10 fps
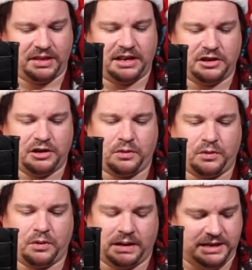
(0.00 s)
you
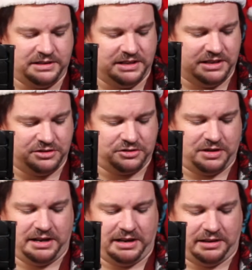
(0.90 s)
completed his
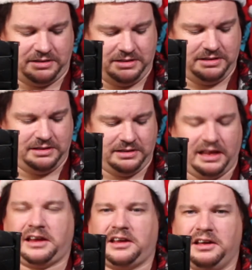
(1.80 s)
training,
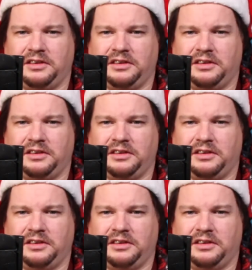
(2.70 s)
like